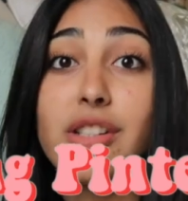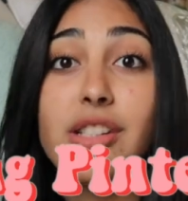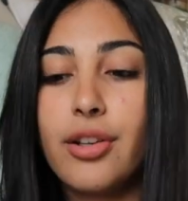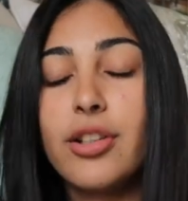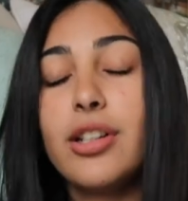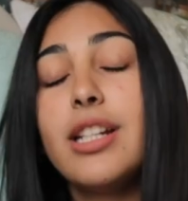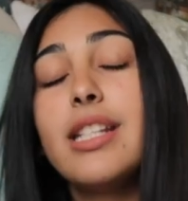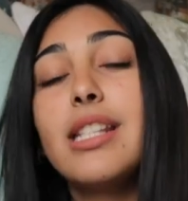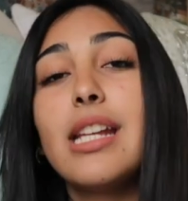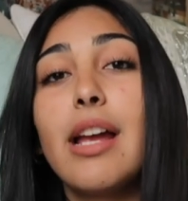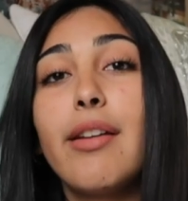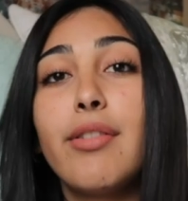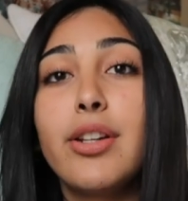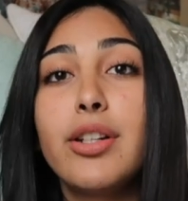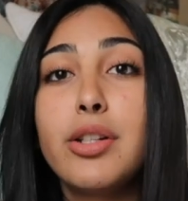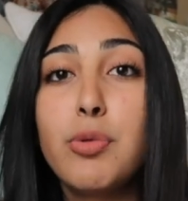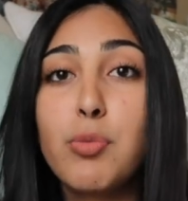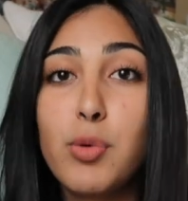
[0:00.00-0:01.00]

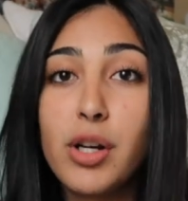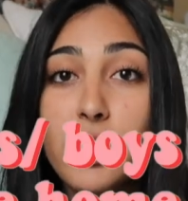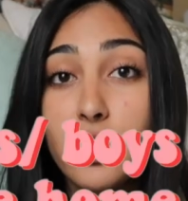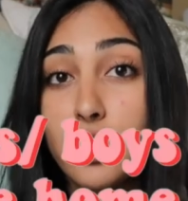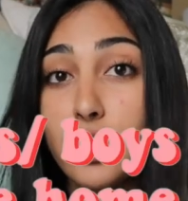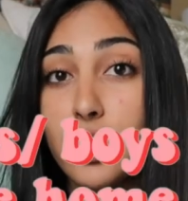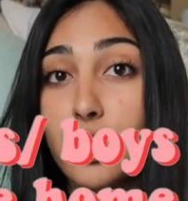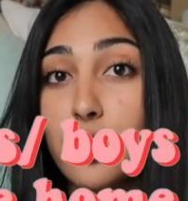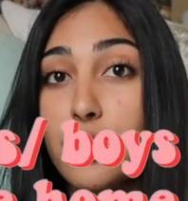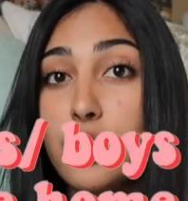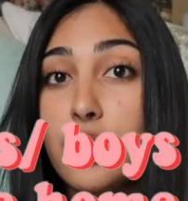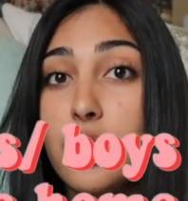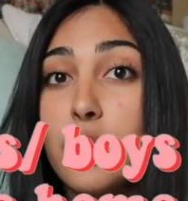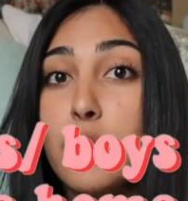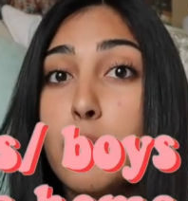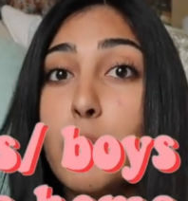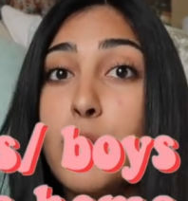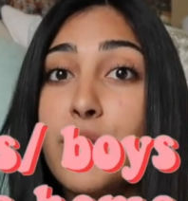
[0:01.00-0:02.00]
37, what girls
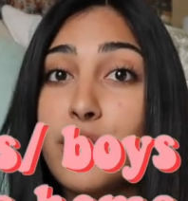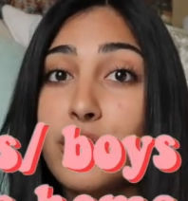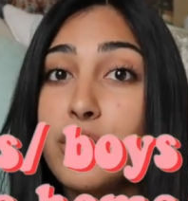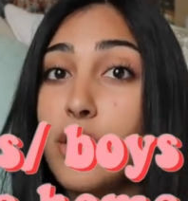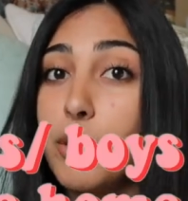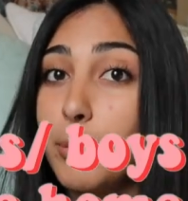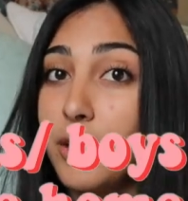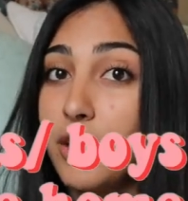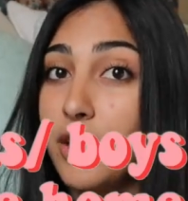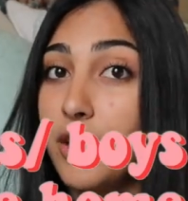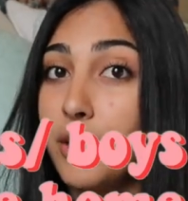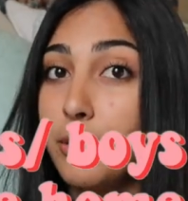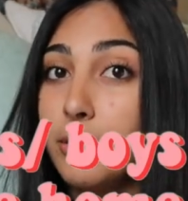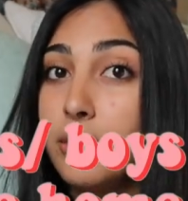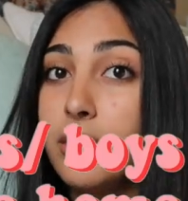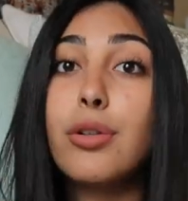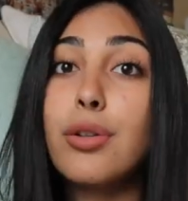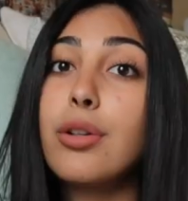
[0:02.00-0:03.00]
do when they're home
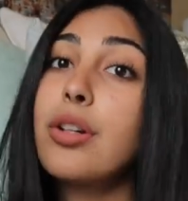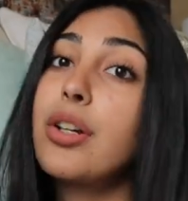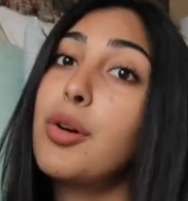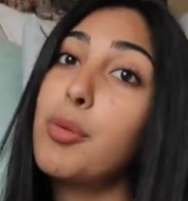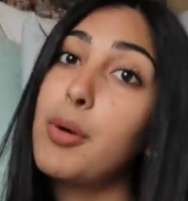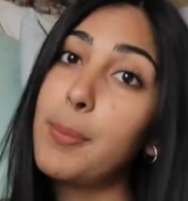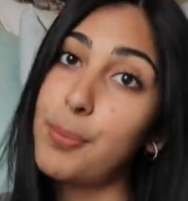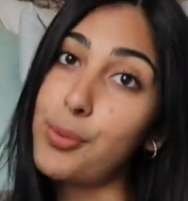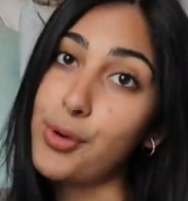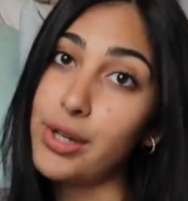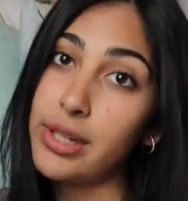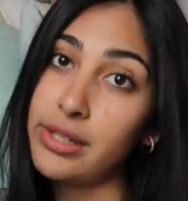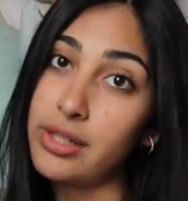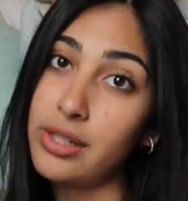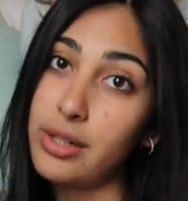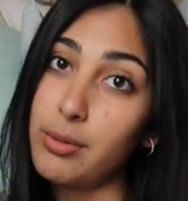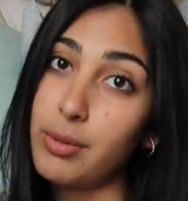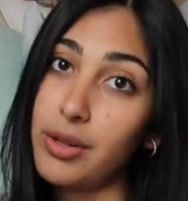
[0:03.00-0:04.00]
alone, or what boys
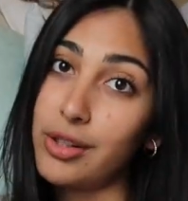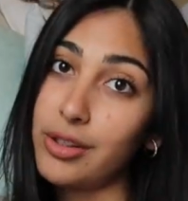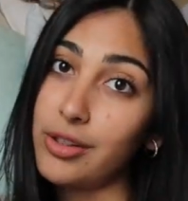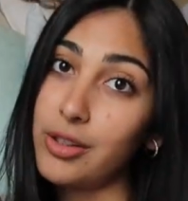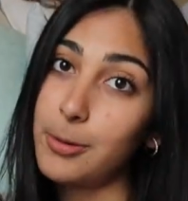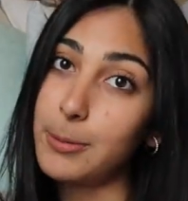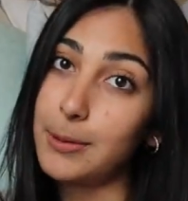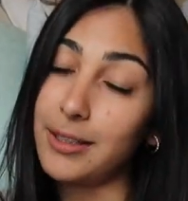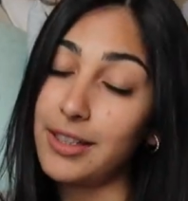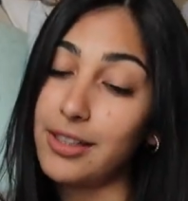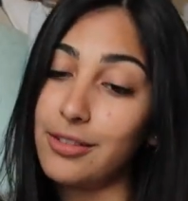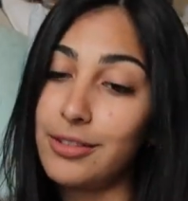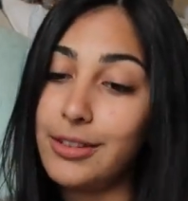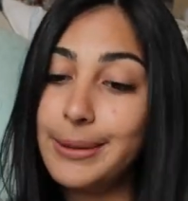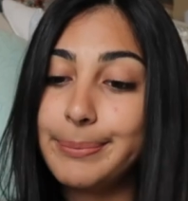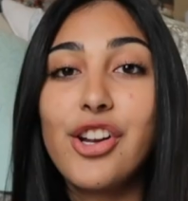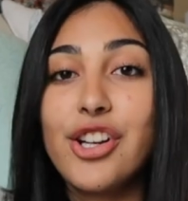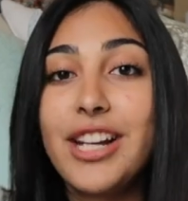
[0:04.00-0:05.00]
do when they're home
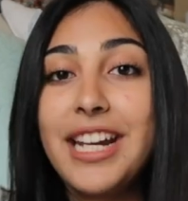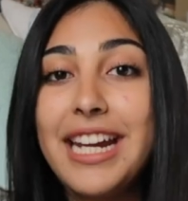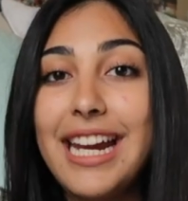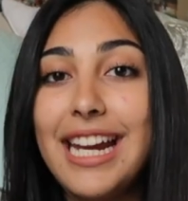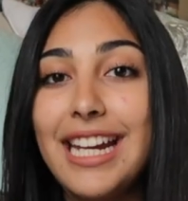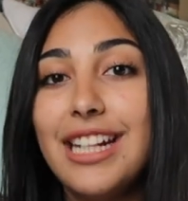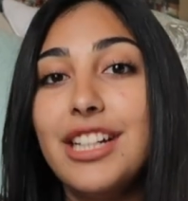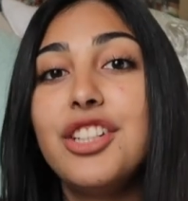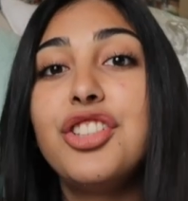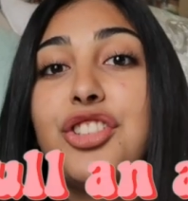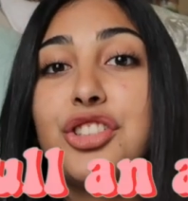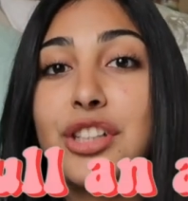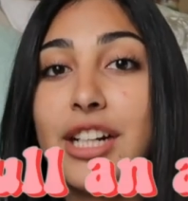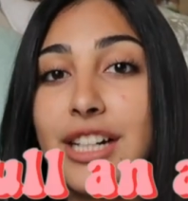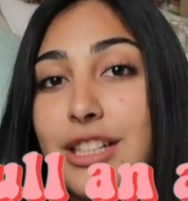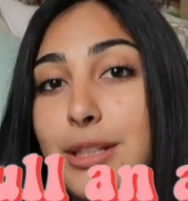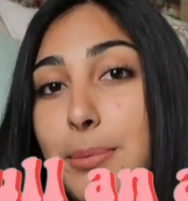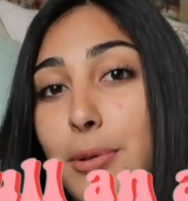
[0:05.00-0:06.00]
alone. 38,
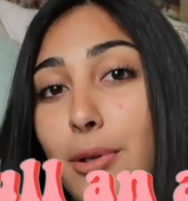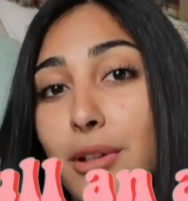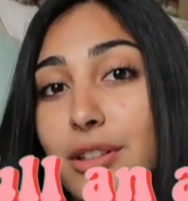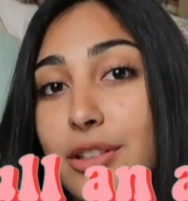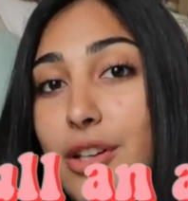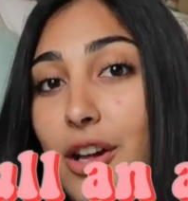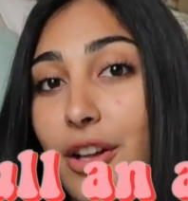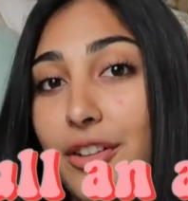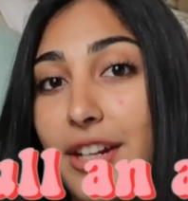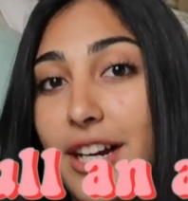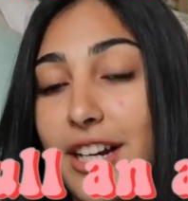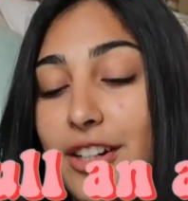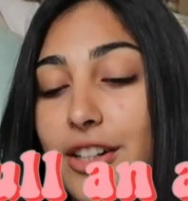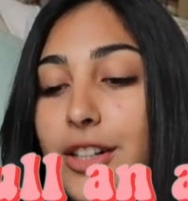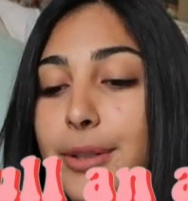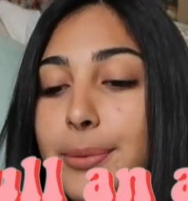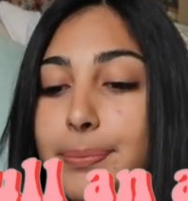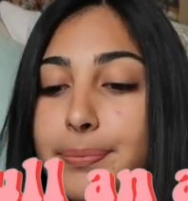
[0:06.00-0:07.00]
trying to pull an
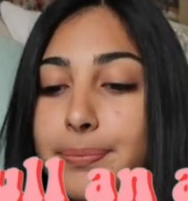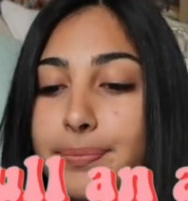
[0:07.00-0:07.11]
all-nighter.